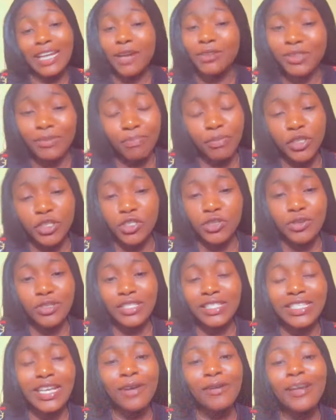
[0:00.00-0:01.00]
out the
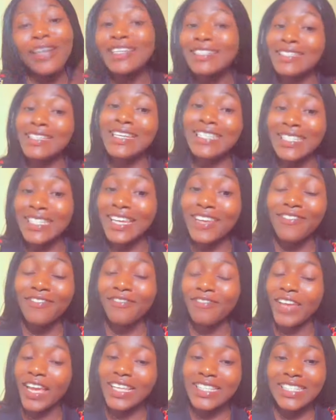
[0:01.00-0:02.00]
pictures now. In this
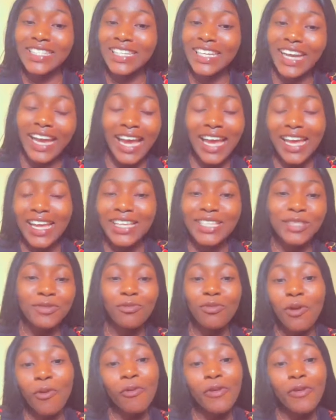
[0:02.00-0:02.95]
event, guys, what